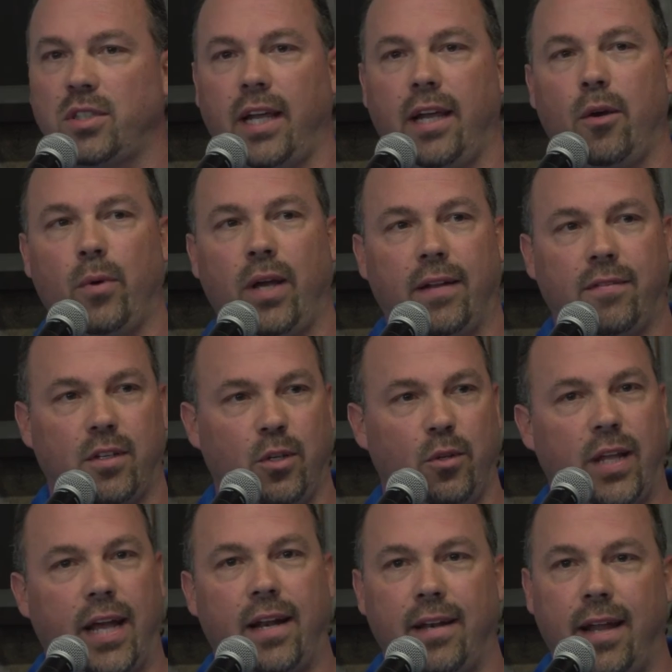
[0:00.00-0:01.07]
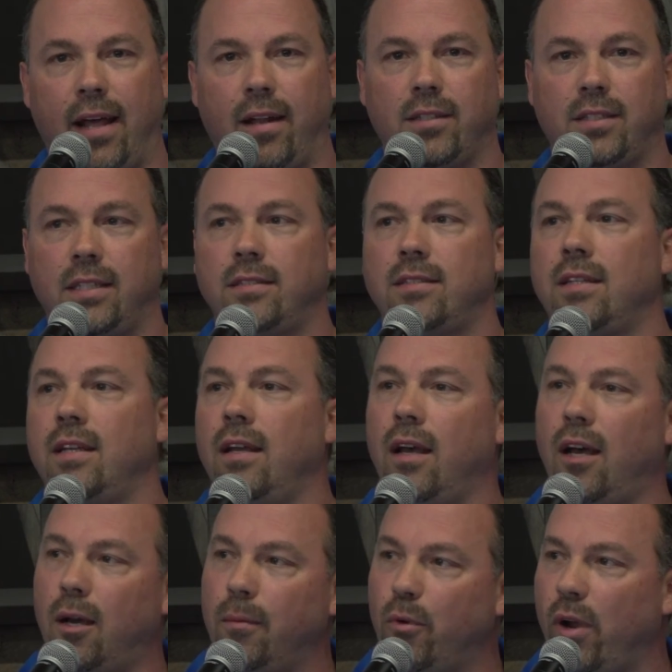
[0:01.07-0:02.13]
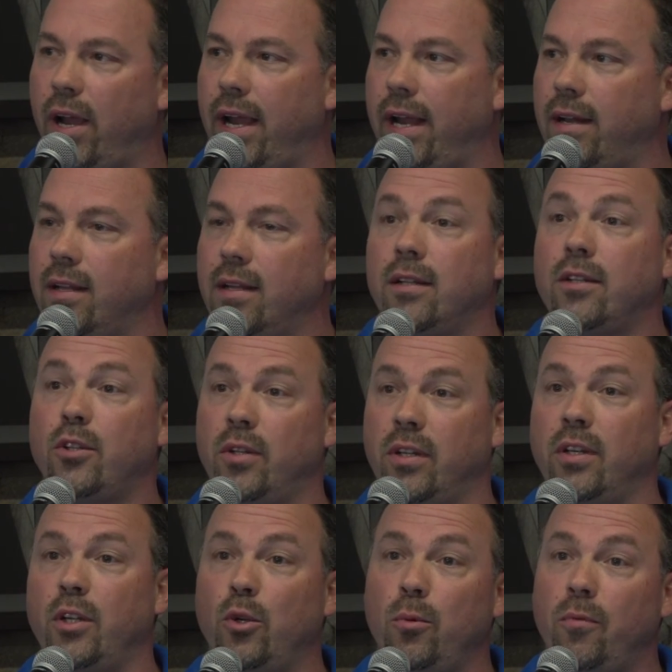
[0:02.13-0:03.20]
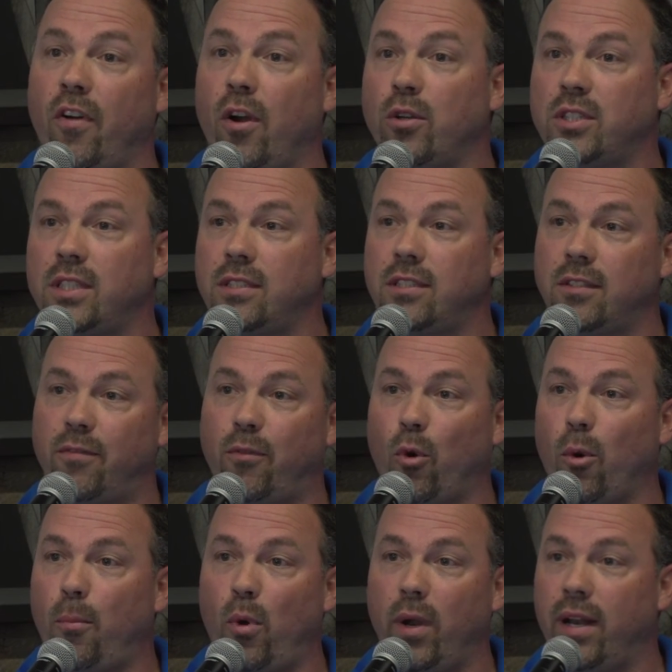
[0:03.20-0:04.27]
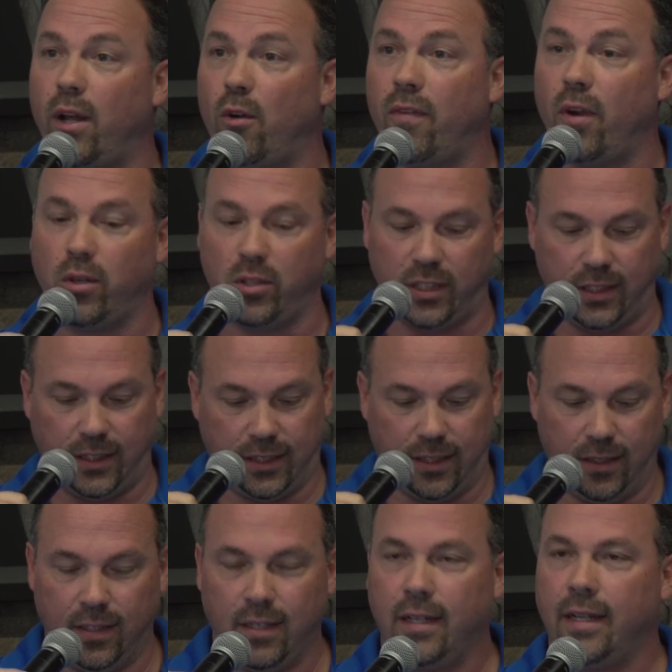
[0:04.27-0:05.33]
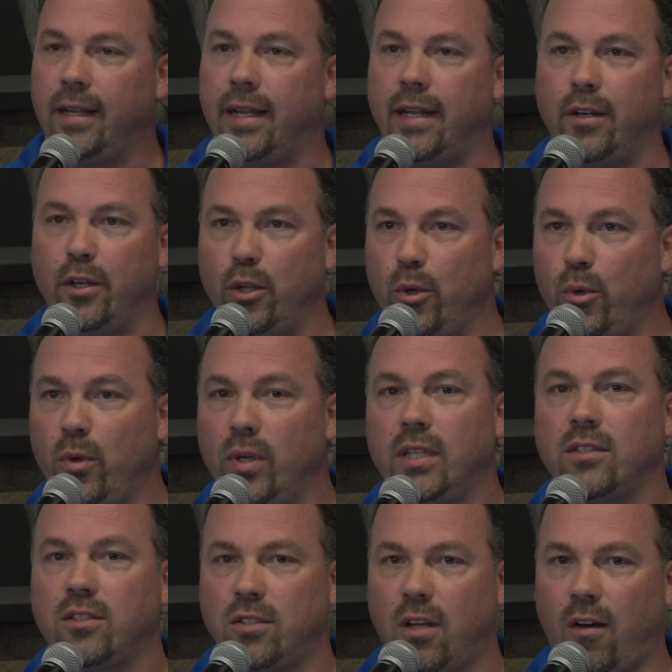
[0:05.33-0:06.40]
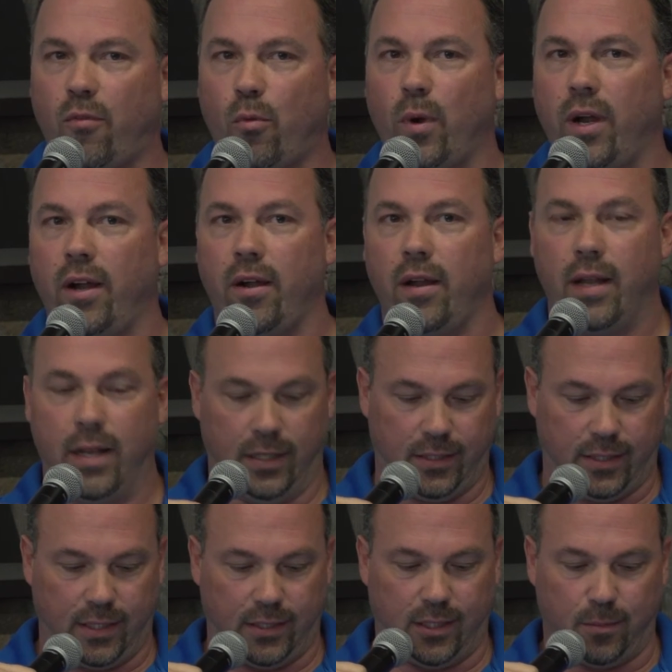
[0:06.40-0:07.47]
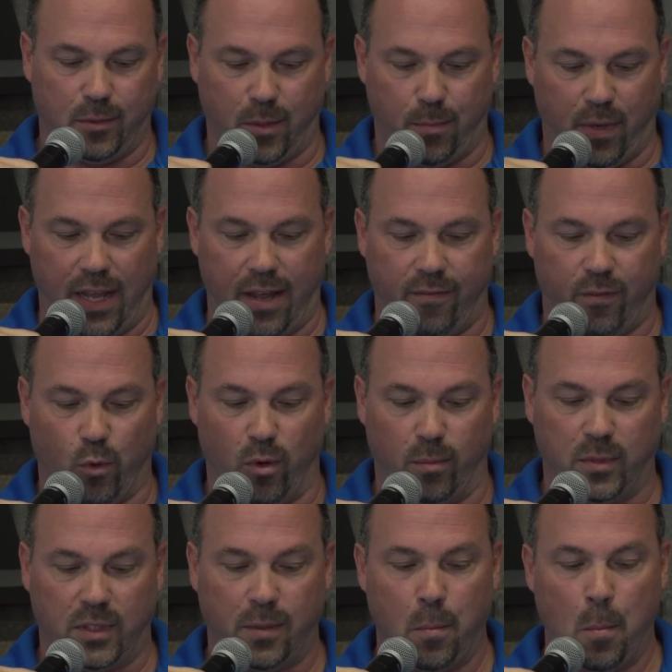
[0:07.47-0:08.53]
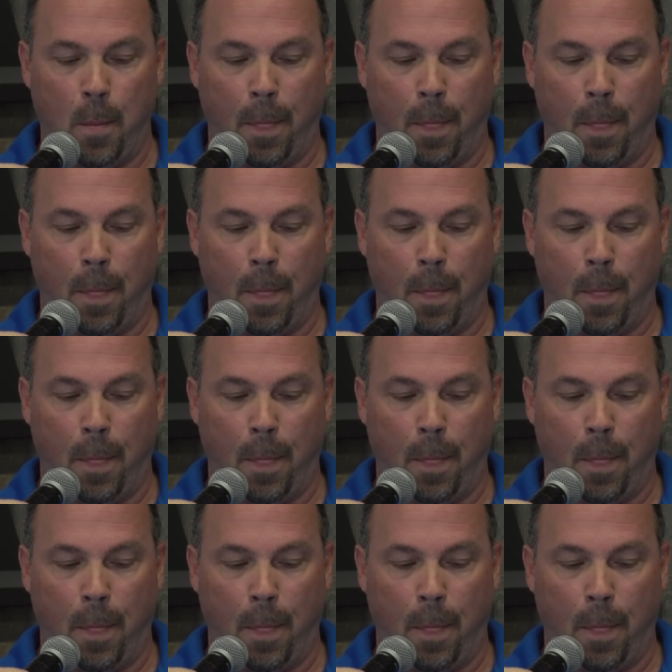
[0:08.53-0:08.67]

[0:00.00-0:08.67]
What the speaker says: scale, we have to do that analysis, upgrade to the new versions, the 4.0 versions, get new software systems and platforms.